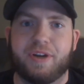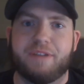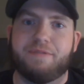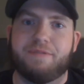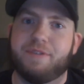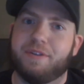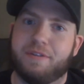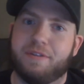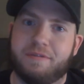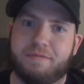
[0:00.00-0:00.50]
I
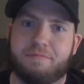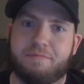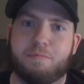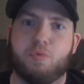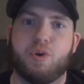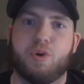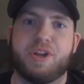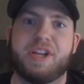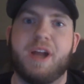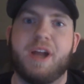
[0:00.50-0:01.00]
feel
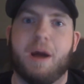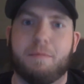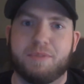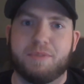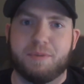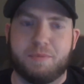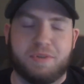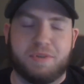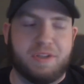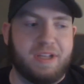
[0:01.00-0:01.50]
pretty
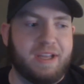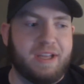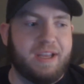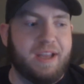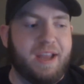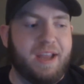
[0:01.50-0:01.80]
comfortable.